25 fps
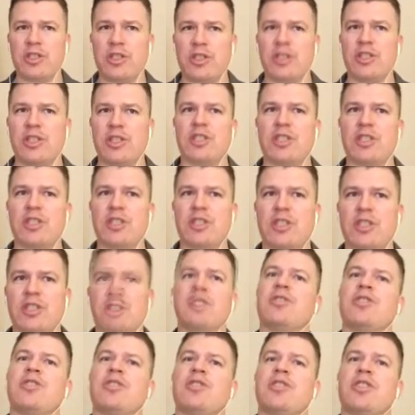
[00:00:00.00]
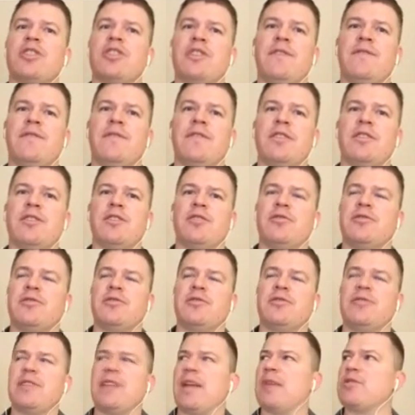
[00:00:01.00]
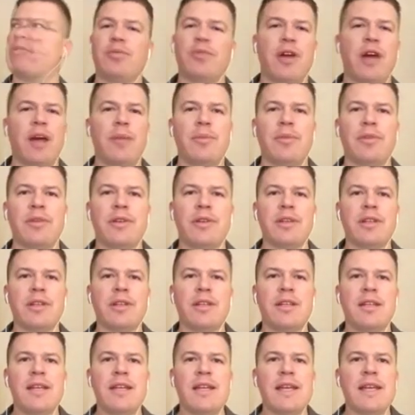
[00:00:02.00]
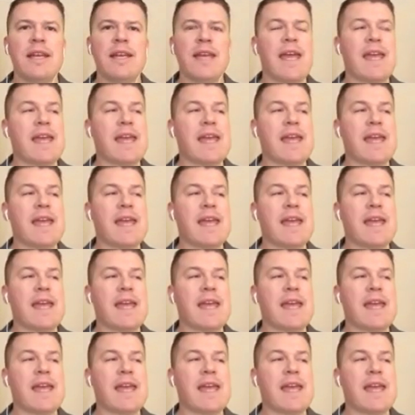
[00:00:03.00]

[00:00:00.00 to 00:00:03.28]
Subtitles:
you just don't steal their stuff, and you don't damage their property.